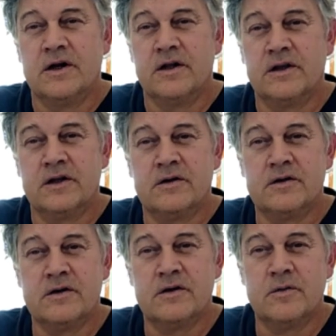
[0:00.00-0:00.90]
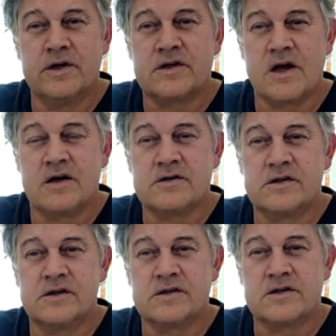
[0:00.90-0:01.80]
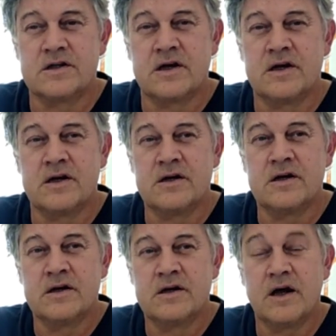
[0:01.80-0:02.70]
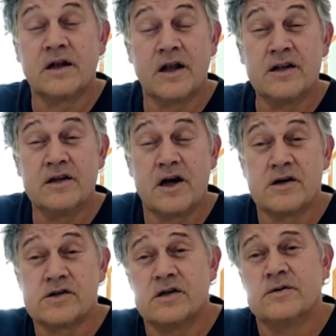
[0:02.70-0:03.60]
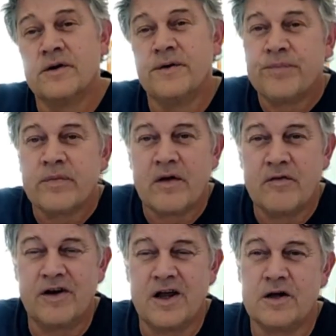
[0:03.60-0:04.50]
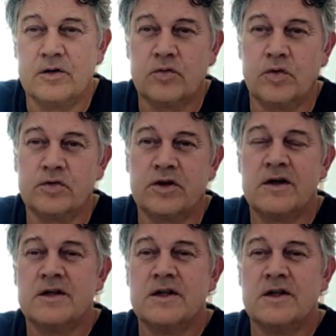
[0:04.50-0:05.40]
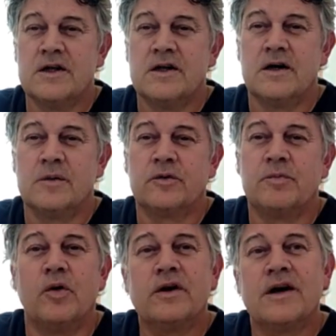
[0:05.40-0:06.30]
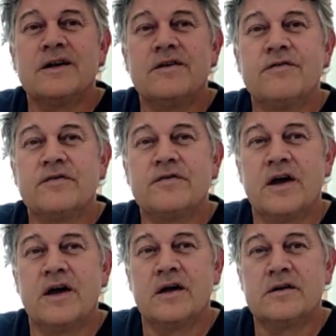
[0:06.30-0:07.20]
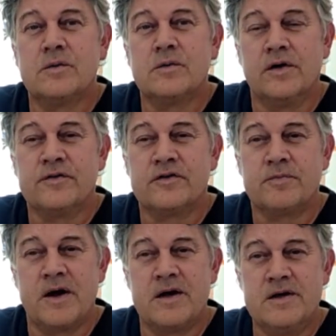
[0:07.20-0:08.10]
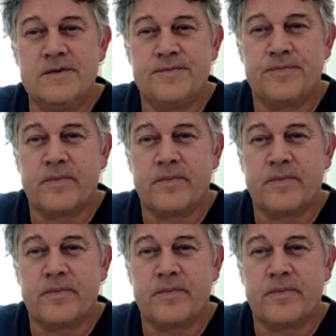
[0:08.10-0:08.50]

And then on the west coast is the Atlantic Ocean, very cold water. I was born in 1958 in Walvis Bay.